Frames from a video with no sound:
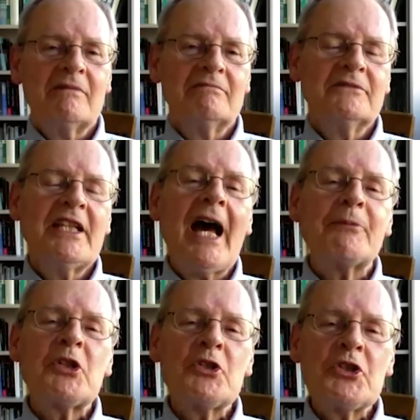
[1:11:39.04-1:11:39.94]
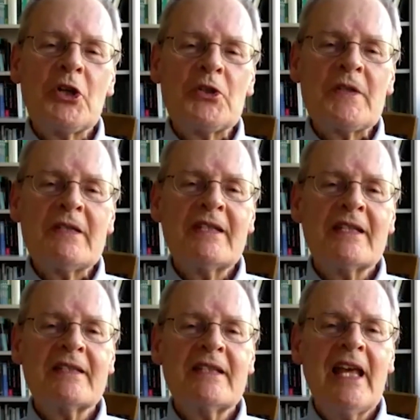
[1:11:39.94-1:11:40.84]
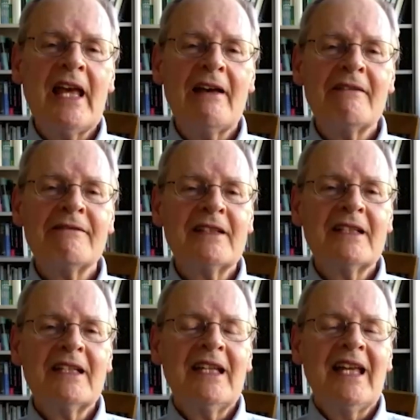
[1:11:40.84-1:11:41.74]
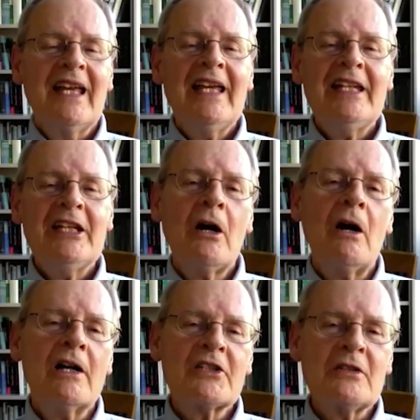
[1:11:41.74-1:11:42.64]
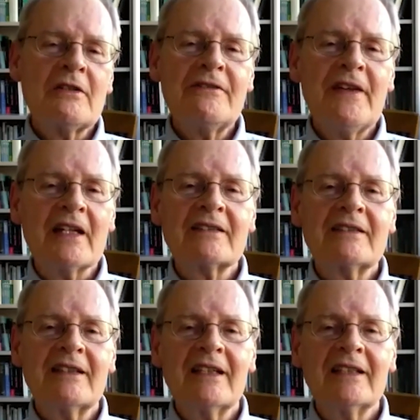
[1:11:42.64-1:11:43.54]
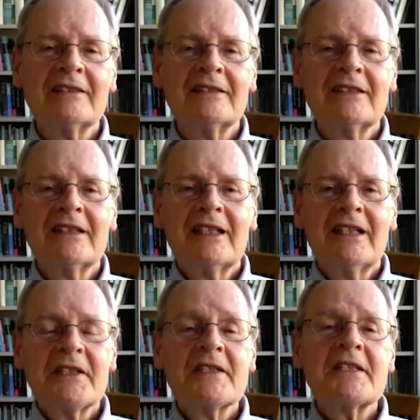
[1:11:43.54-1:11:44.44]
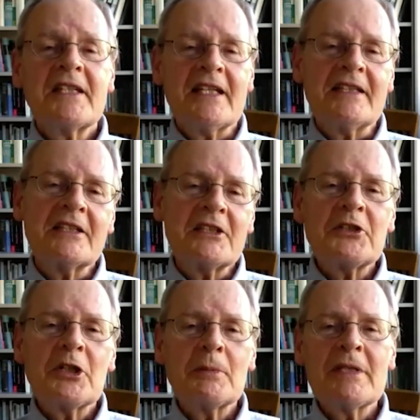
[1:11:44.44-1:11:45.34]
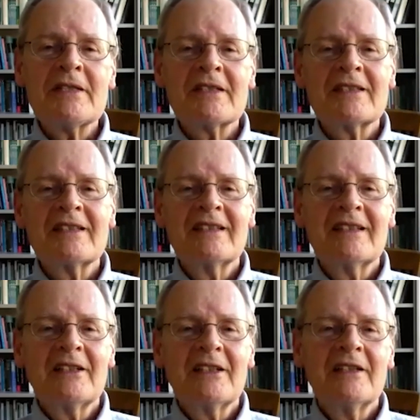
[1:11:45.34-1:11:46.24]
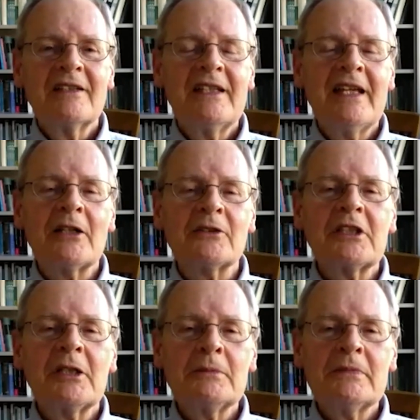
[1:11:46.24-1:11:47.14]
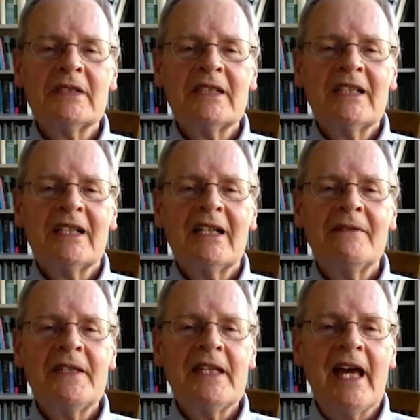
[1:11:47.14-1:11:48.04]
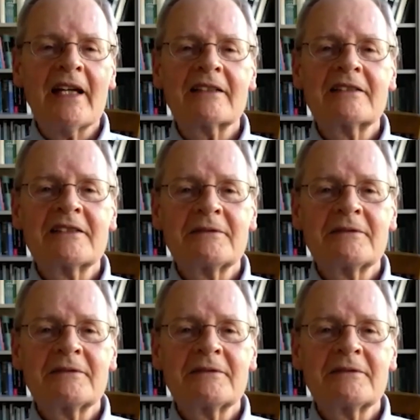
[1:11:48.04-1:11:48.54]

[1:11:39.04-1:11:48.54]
the option chosen doesn't have any causal effect on the state that determines the outcome of the act.